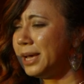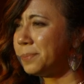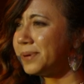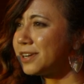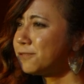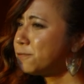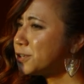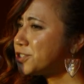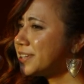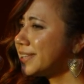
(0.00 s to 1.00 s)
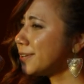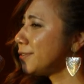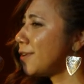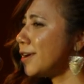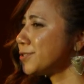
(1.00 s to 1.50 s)
But unfortunately, their
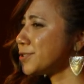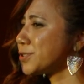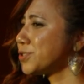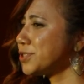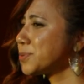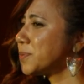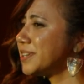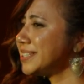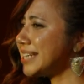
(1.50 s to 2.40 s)
lodgers just weren't